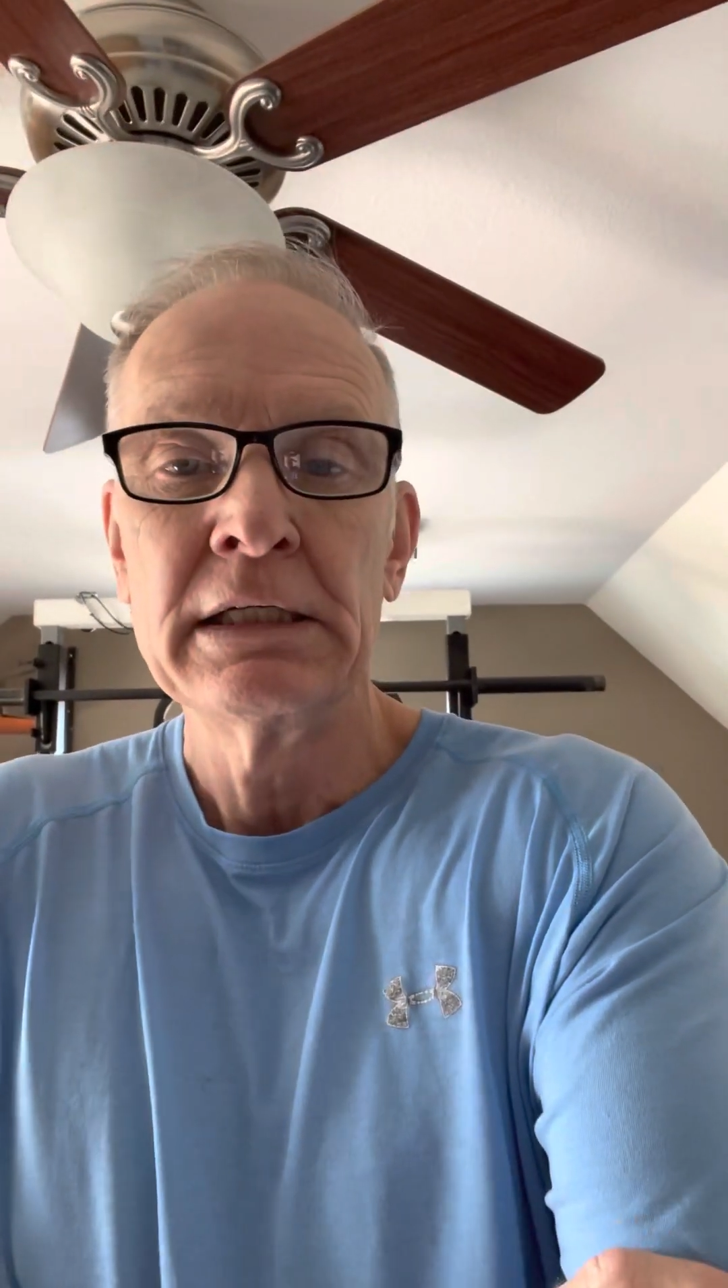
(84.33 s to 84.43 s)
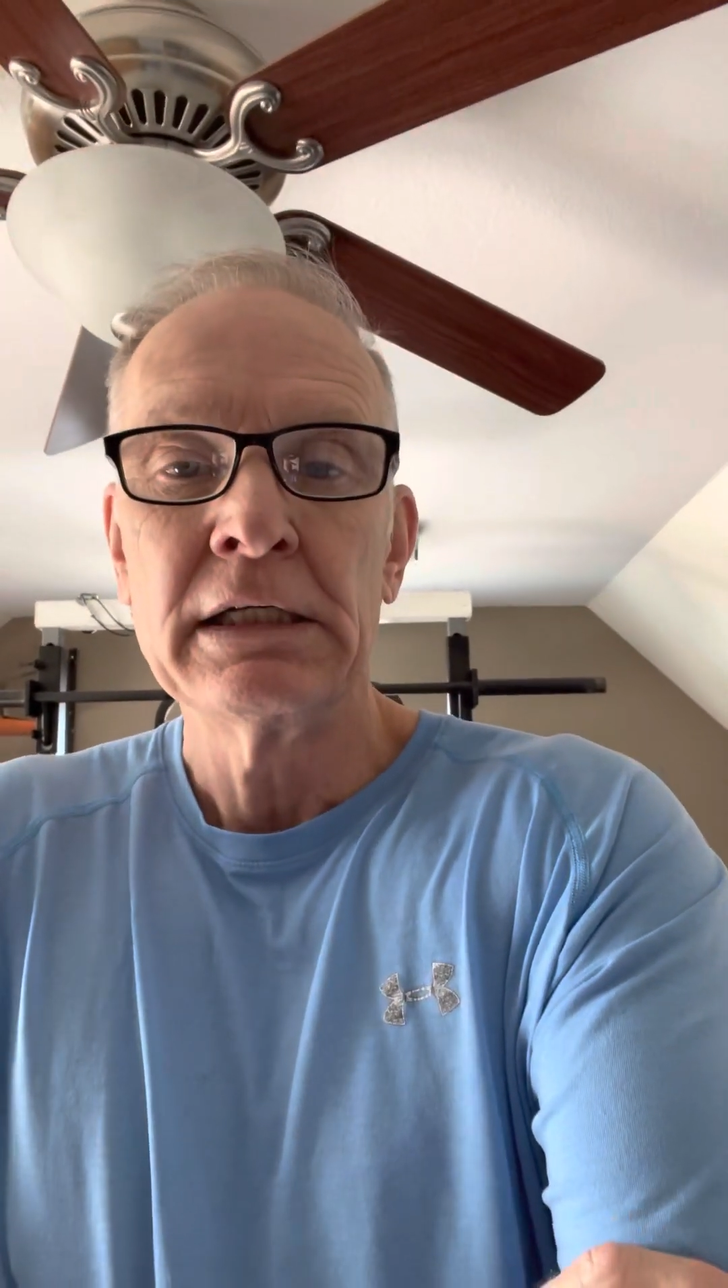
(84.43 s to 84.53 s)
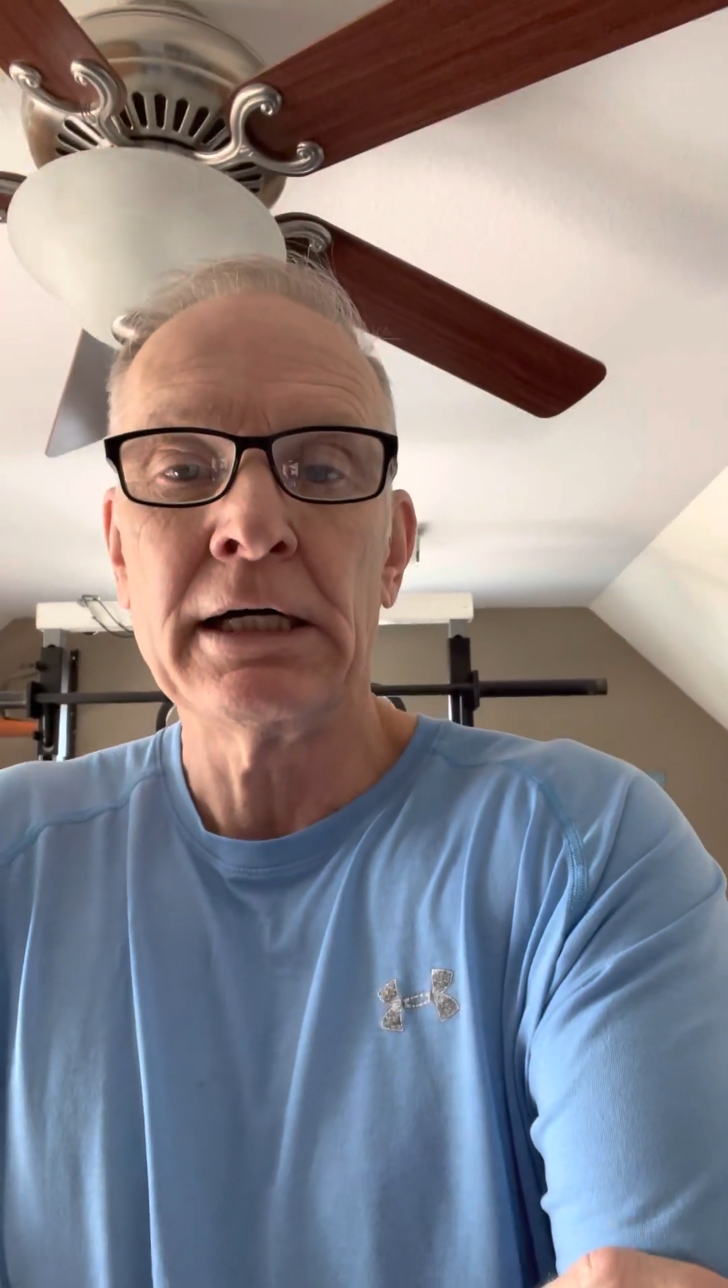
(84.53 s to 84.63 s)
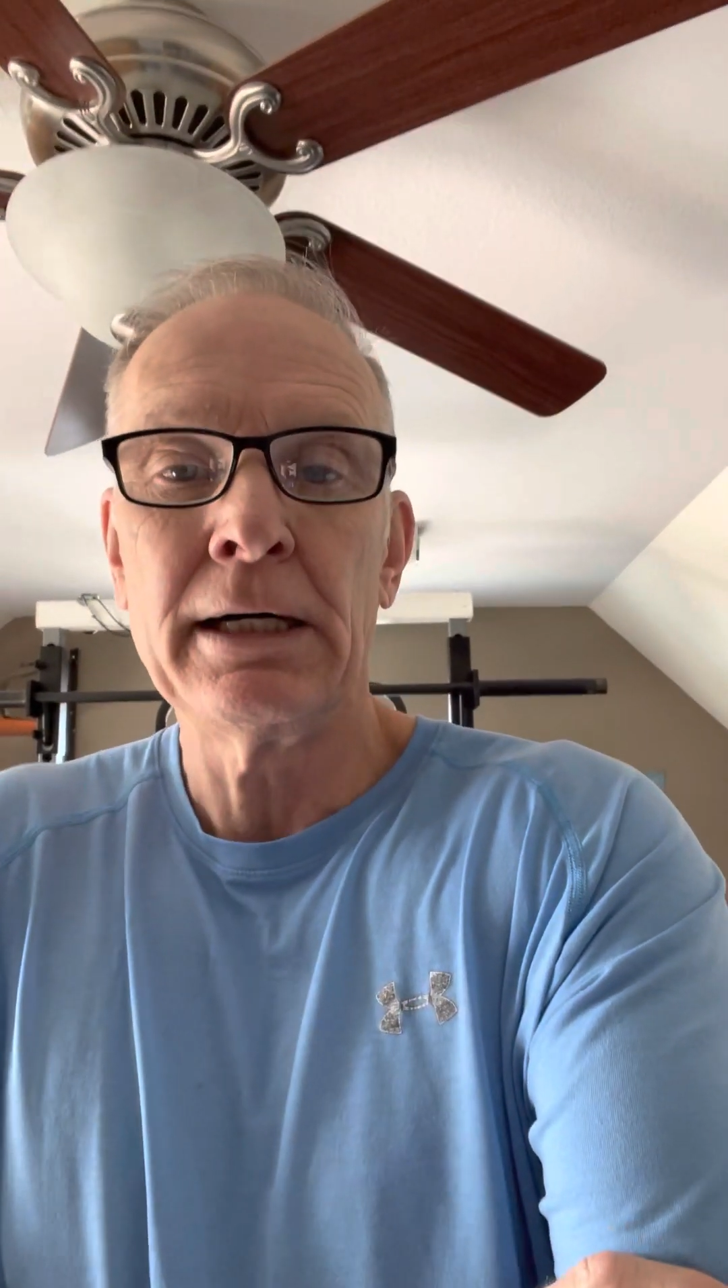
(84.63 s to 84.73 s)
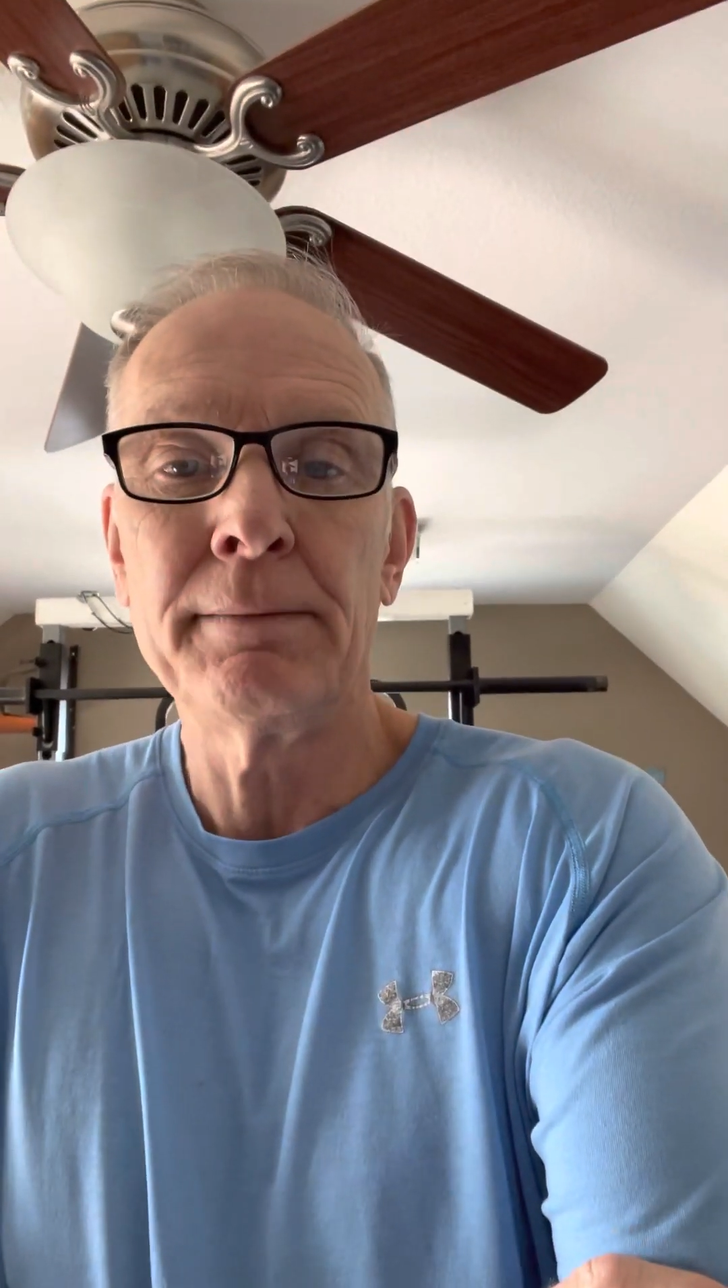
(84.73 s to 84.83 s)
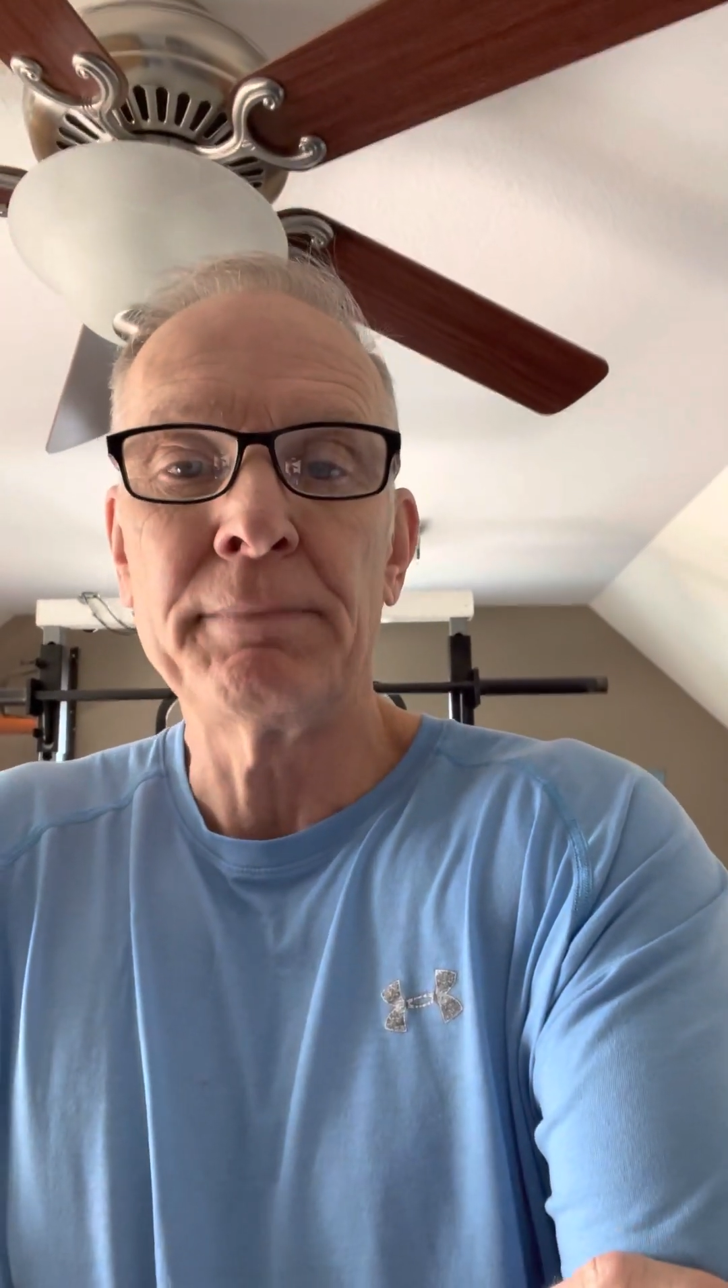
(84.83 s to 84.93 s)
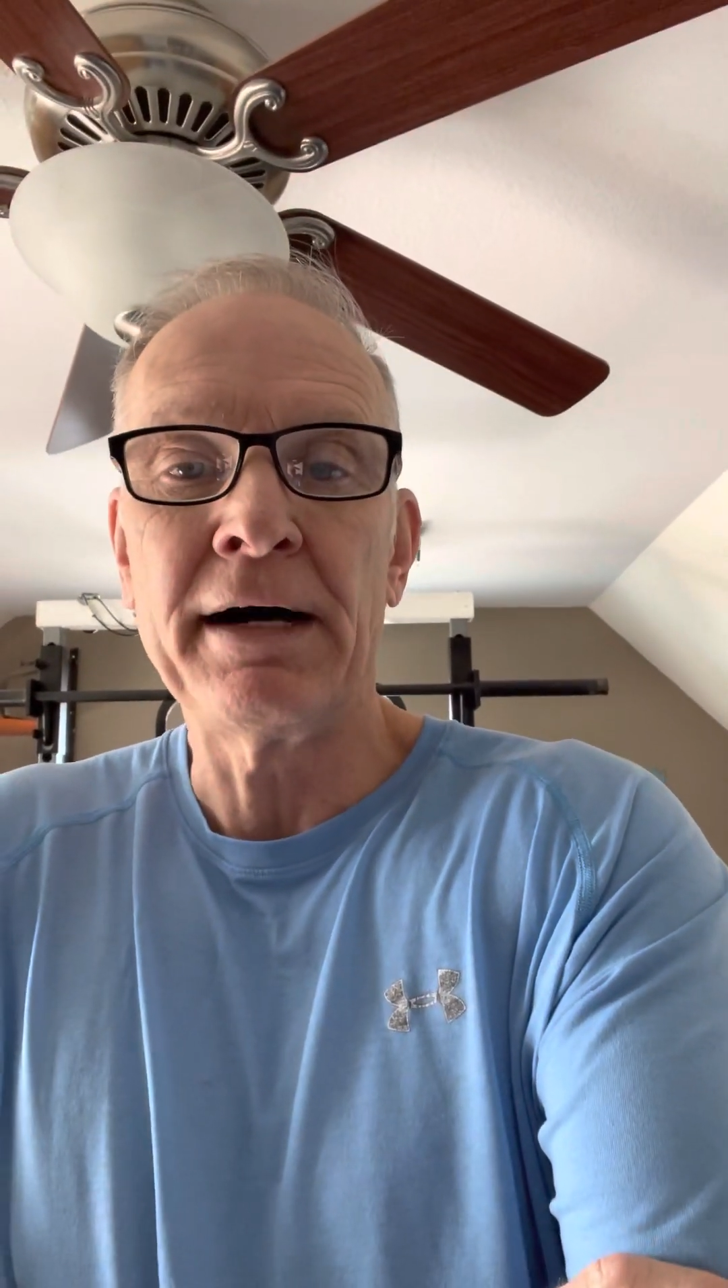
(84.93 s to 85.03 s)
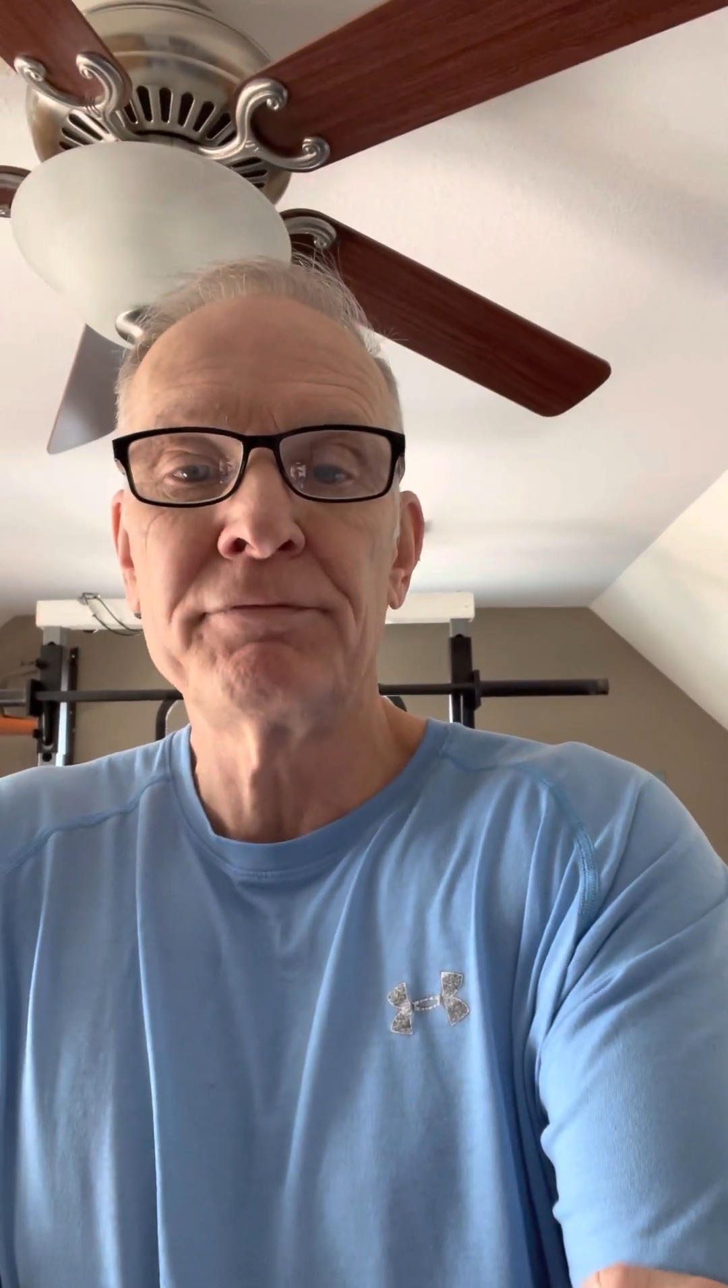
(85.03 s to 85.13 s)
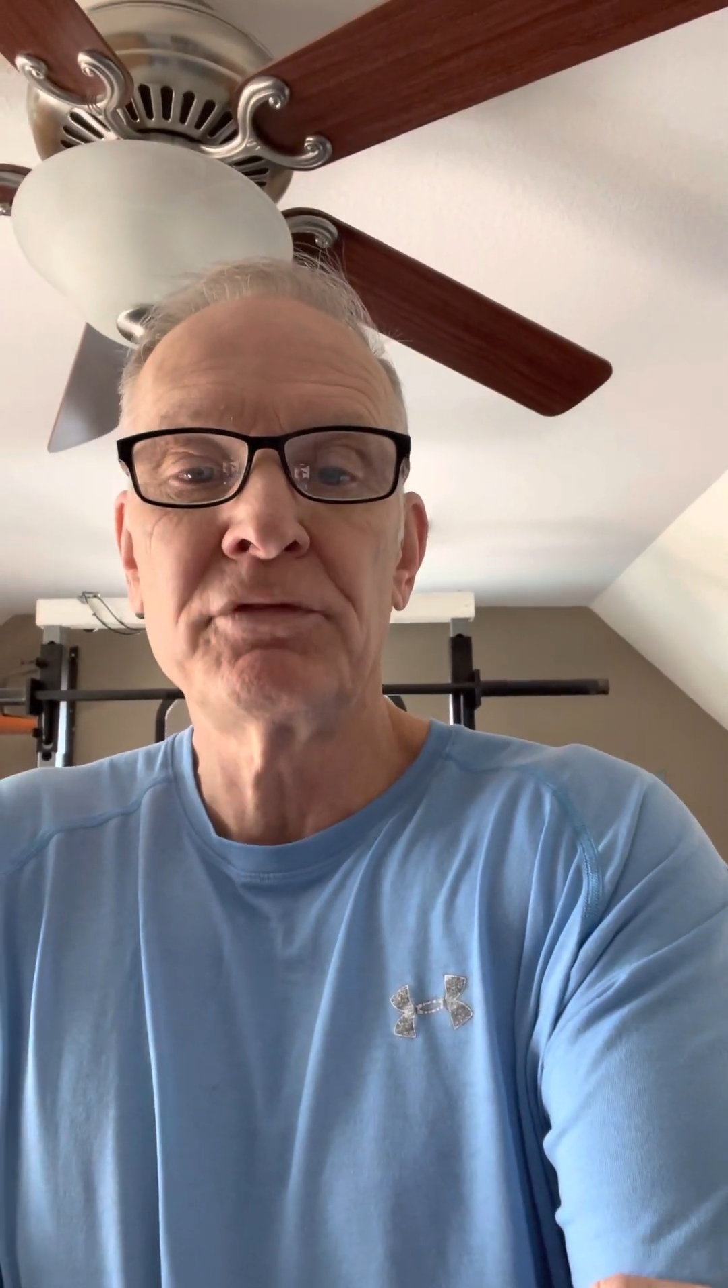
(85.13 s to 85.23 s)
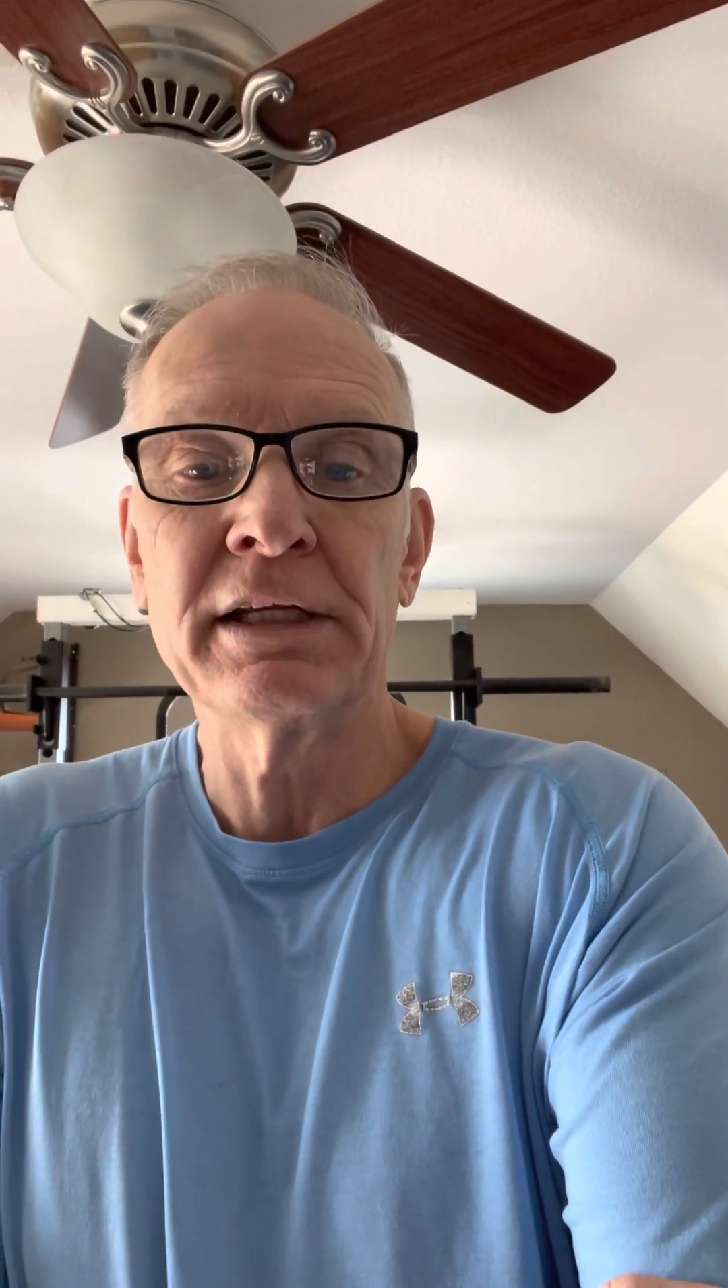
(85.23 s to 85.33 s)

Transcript: Uh, I've